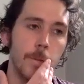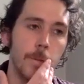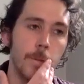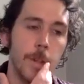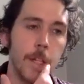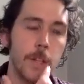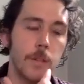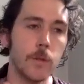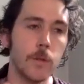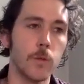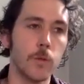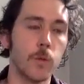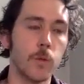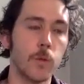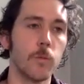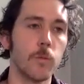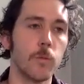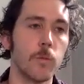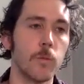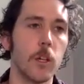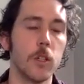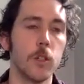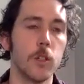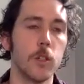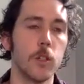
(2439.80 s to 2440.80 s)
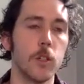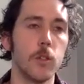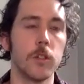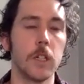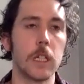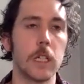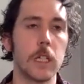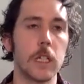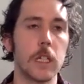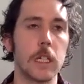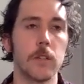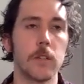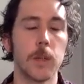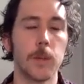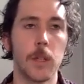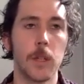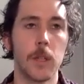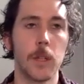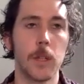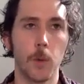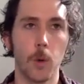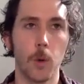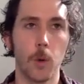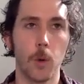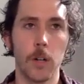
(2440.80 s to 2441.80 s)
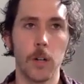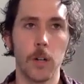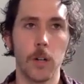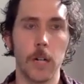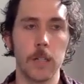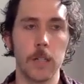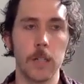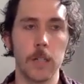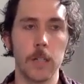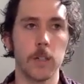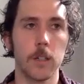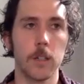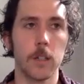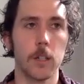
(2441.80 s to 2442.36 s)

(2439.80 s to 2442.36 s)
this was when they were using some of the more like